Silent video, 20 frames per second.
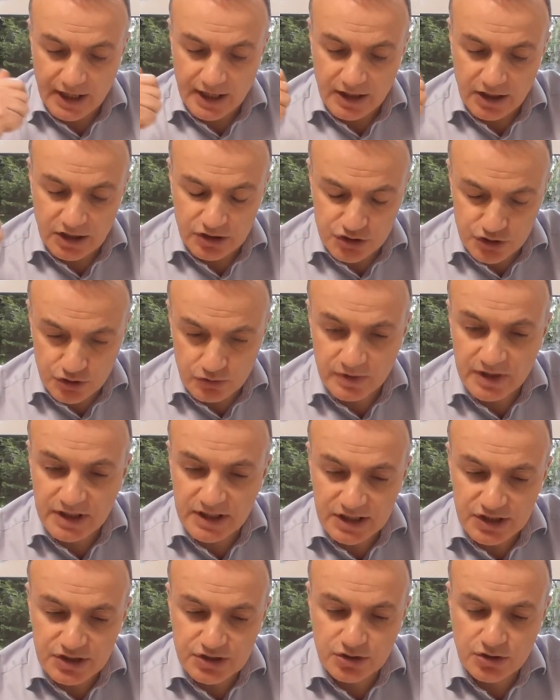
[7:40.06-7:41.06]
And so we
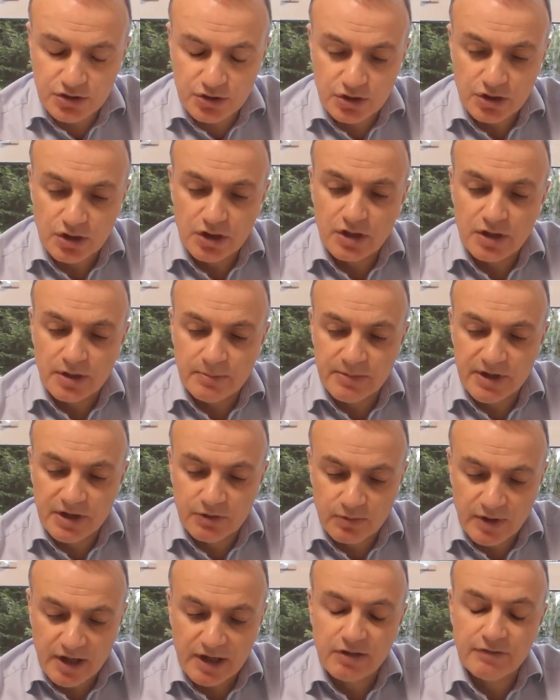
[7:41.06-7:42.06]
need to be
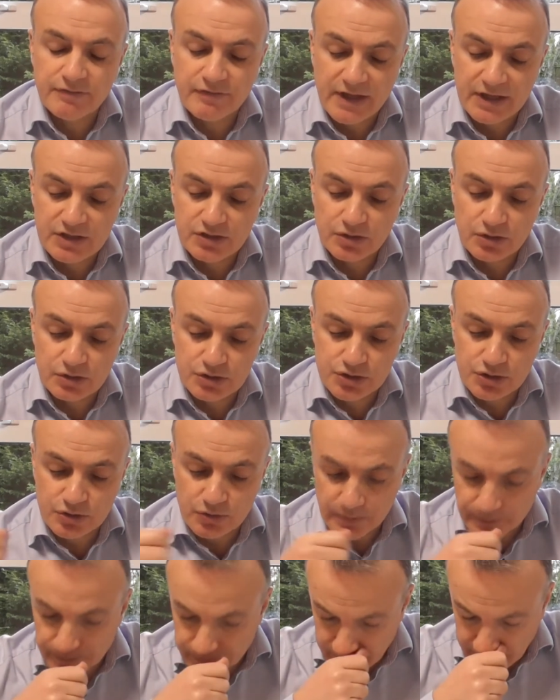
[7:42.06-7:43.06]
aware of that
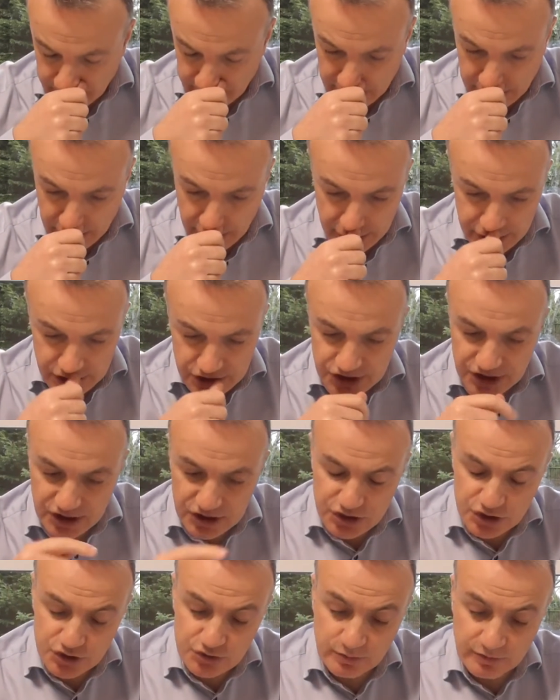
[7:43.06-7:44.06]
also. And how did
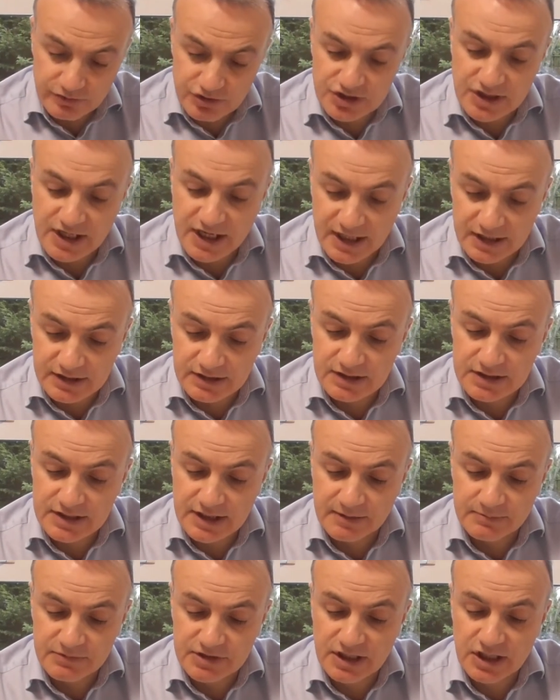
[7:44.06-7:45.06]
Jesus withstand the
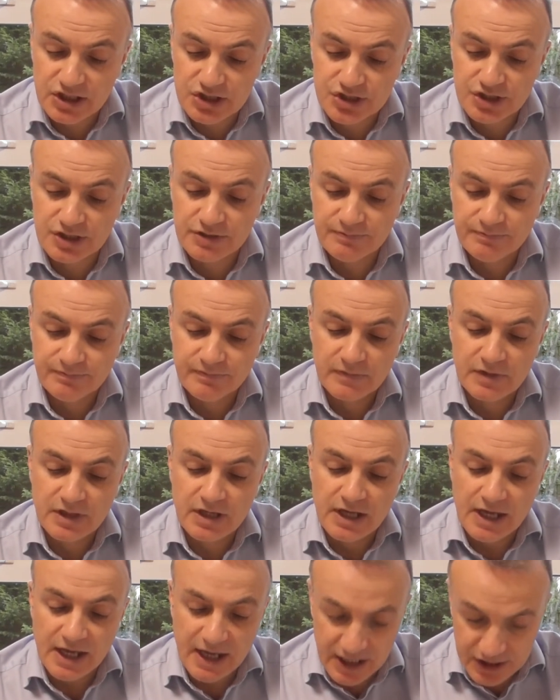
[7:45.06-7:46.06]
temptation?
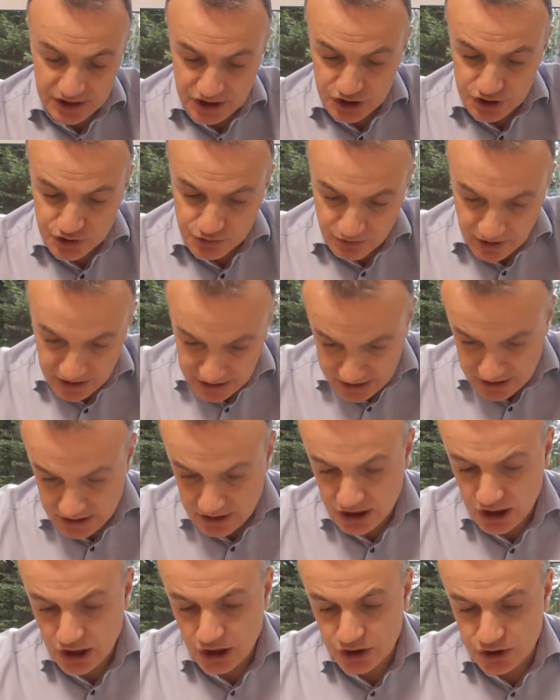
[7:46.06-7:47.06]
"It is
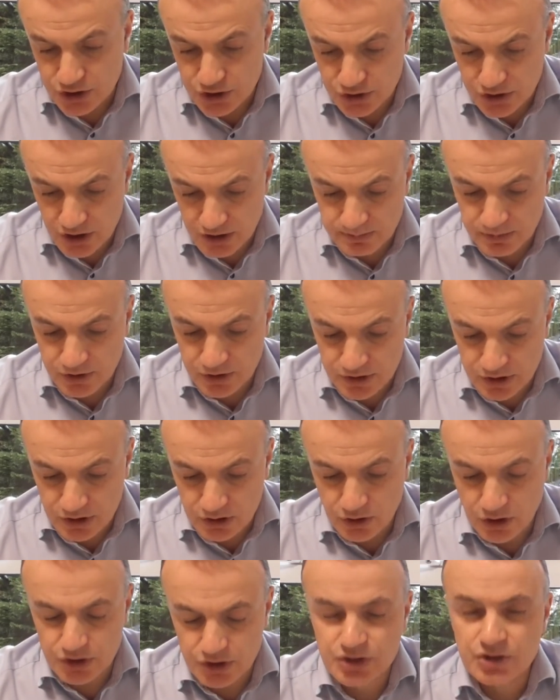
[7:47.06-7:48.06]
written, do not put the
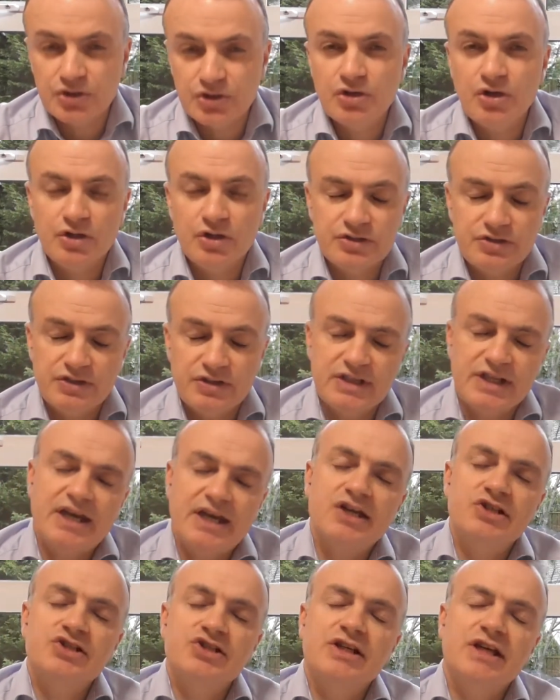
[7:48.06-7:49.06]
Lord your God to the
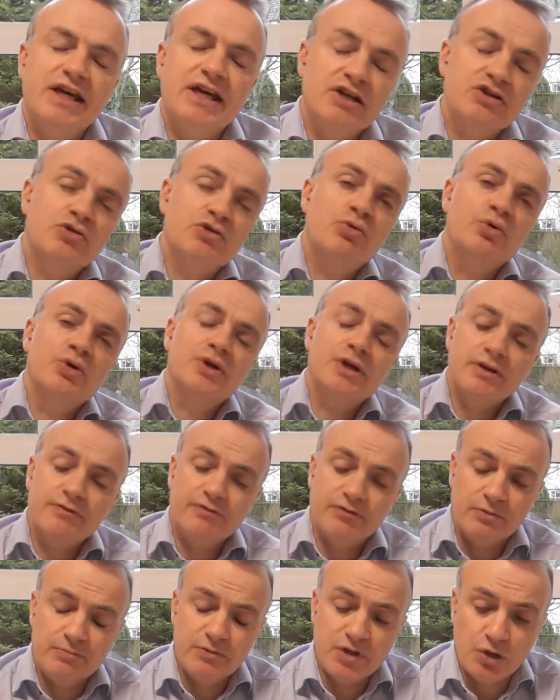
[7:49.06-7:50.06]
test." Again, quoting
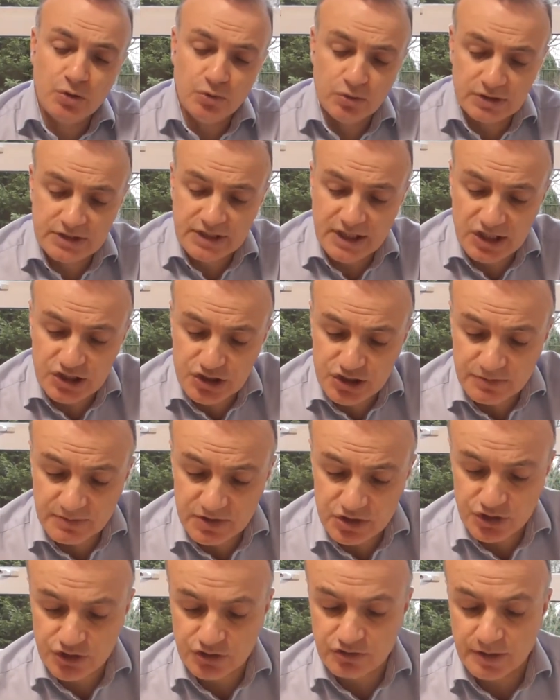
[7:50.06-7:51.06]
from the Old Testament
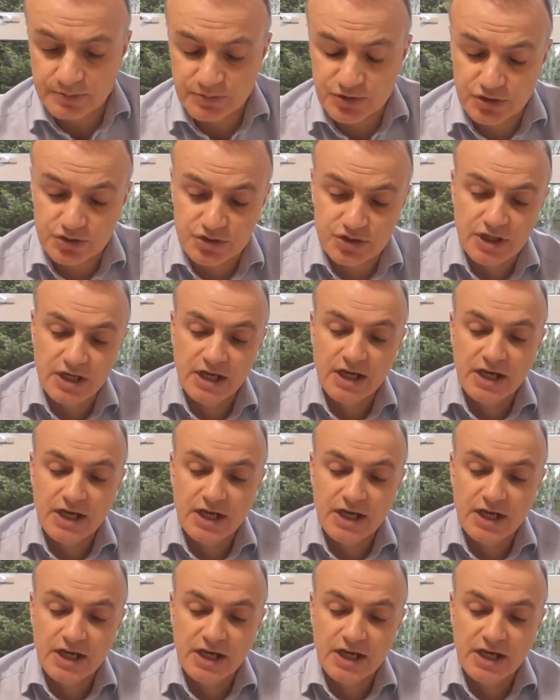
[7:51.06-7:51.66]
scriptures.